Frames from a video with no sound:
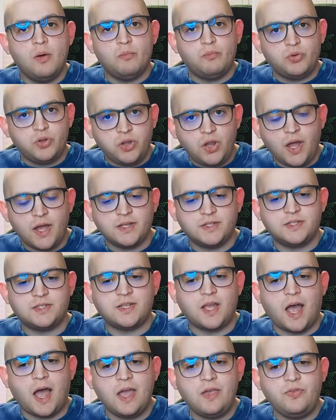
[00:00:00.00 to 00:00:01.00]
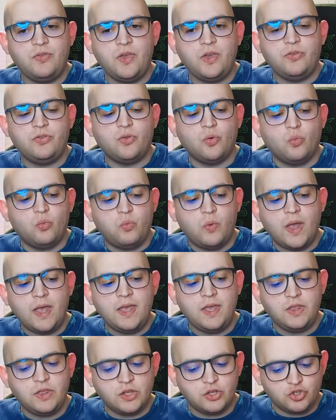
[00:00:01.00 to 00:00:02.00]
Plus, I think the
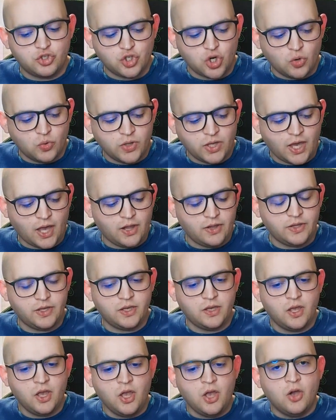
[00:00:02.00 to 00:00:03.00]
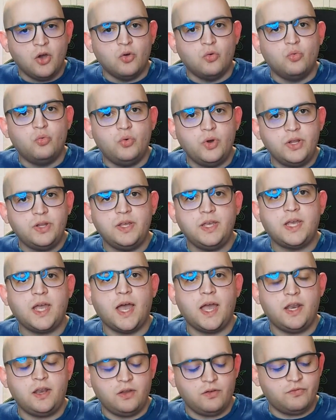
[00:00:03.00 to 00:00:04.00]
way that Joe Kelly really
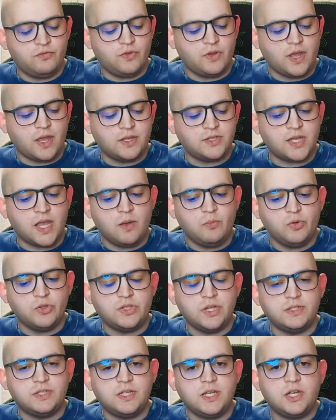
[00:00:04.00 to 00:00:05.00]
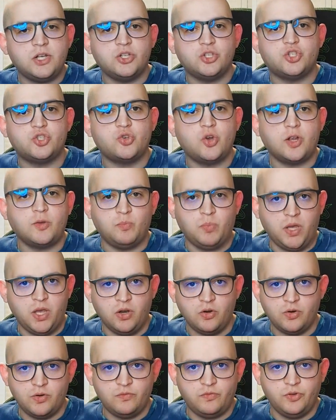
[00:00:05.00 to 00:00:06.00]
kind of is able to deconstruct
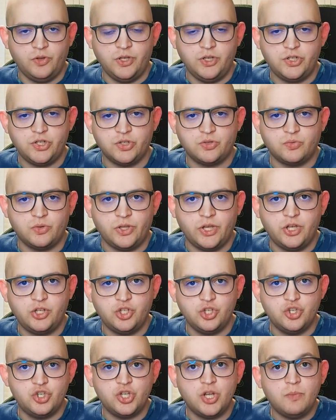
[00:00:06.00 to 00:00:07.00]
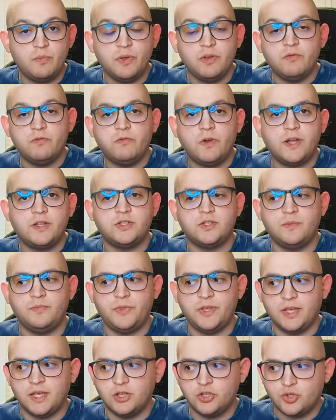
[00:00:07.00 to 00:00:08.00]
Peter and Felicia's relationship and find
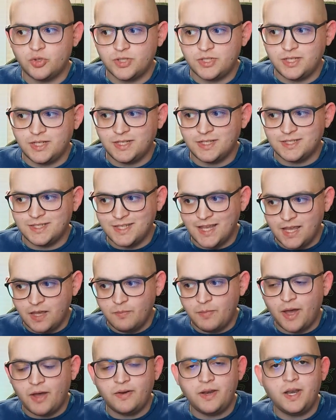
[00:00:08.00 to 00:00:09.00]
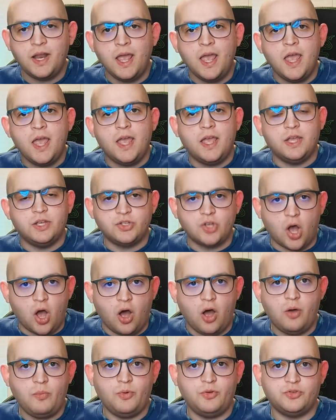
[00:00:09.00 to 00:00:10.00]
something interesting to say about it is
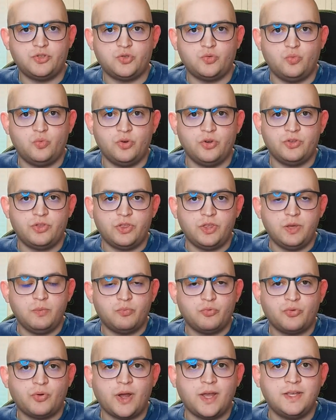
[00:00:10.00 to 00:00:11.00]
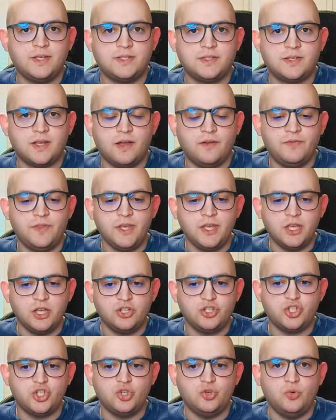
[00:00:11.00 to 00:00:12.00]
almost worth the price of the
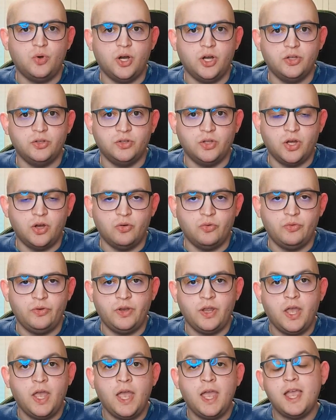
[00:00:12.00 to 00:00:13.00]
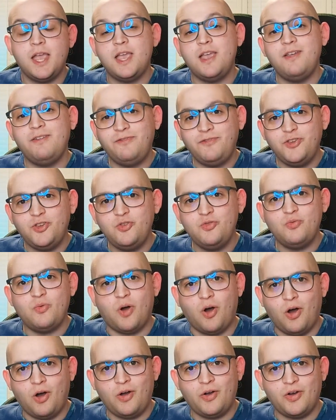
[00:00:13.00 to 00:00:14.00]
issue alone. If you
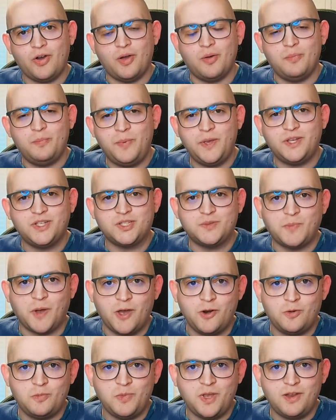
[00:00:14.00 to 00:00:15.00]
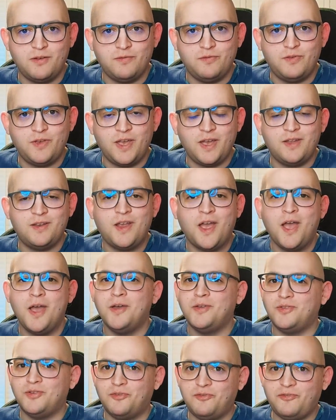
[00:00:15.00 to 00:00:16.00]
are a big Spider-Man fan,
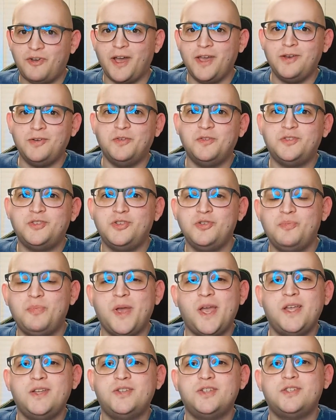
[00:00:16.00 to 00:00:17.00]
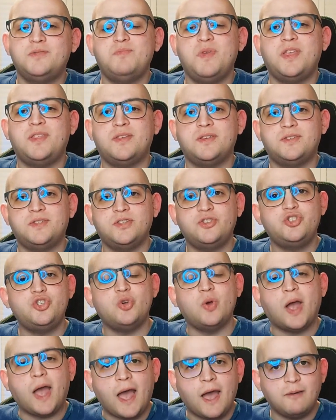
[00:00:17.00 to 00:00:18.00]
the final two pages make this issue
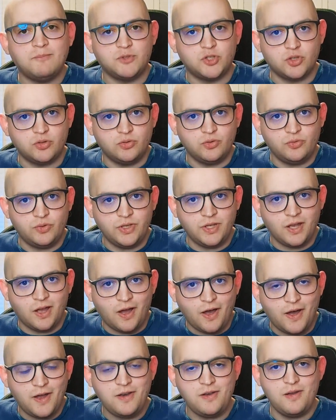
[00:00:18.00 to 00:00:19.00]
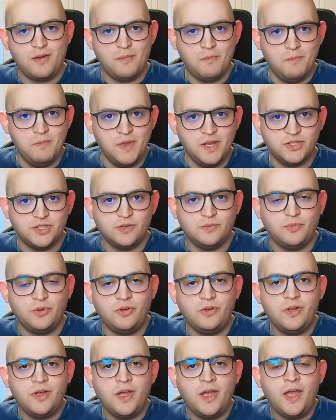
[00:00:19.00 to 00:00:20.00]
absolutely
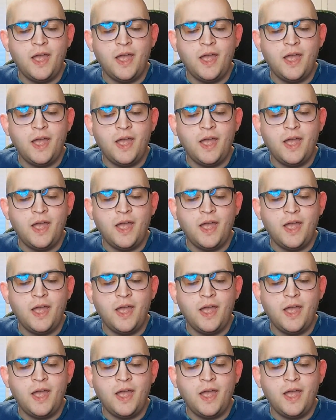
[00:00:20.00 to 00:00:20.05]
unmissable.